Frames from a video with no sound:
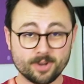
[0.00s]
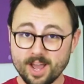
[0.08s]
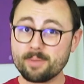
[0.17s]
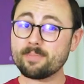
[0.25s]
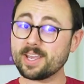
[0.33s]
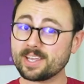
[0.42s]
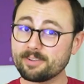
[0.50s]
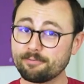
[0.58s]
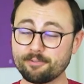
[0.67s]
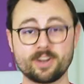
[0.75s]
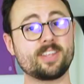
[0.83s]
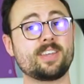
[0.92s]
not making
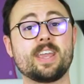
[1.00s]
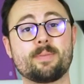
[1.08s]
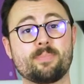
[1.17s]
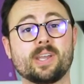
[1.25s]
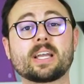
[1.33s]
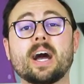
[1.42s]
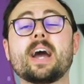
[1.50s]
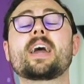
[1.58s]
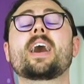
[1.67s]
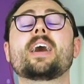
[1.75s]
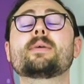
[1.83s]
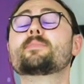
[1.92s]
fun of the 8-Bit Guy.
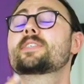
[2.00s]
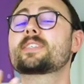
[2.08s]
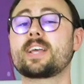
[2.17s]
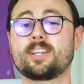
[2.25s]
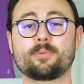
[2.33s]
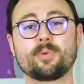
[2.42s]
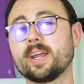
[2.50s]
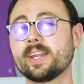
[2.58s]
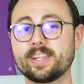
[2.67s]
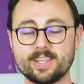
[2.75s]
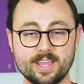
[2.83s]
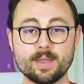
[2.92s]
I am
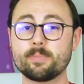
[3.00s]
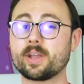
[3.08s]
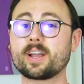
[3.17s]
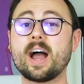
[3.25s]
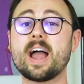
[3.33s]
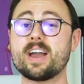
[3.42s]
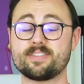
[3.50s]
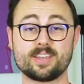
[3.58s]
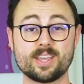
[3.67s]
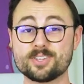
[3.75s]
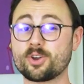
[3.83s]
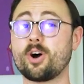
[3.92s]
celebrating the 8-Bit Guy. I
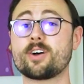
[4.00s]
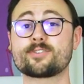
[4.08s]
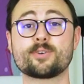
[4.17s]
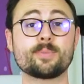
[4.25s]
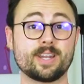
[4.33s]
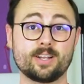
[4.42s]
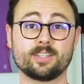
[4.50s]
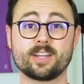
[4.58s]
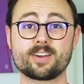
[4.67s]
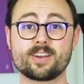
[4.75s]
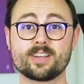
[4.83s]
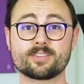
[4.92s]
think he's awesome and
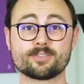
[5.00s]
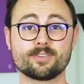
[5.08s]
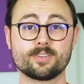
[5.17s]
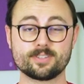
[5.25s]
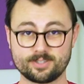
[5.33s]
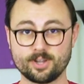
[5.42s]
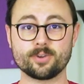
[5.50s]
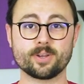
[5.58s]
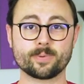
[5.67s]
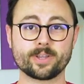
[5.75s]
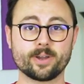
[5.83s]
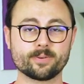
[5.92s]
hilarious. So
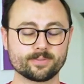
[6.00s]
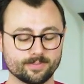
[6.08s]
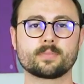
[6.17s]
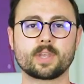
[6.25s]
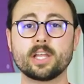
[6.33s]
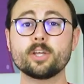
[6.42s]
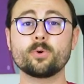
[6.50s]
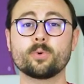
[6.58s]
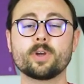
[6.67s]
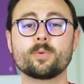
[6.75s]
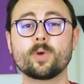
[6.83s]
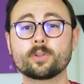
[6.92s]
here we go.
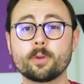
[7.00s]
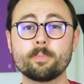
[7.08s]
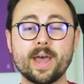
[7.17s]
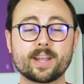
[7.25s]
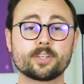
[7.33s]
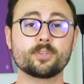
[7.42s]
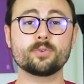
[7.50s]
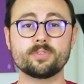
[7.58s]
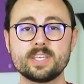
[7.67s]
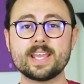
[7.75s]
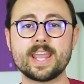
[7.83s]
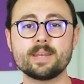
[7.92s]
Hello, and welcome back to
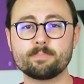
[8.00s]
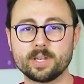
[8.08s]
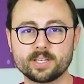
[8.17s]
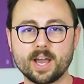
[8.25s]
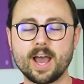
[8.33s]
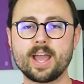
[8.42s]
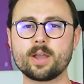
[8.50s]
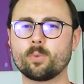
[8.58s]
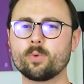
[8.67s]
the 8-Bit Guy.